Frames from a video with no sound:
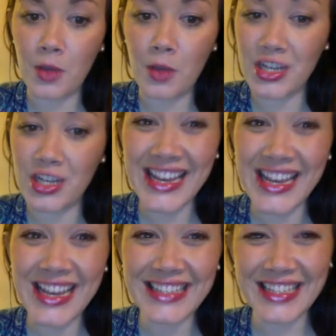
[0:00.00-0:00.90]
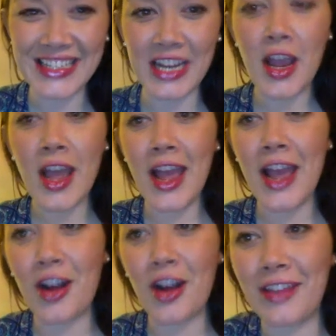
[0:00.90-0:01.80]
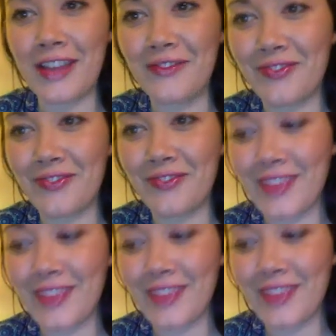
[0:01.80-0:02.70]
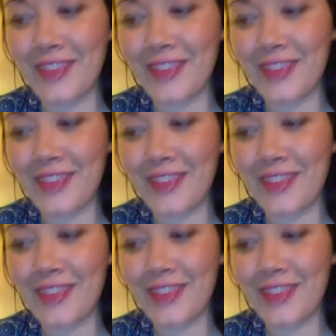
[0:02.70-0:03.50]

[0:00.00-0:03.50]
she is. She's there. Hey, Carly, it's on to you, girl.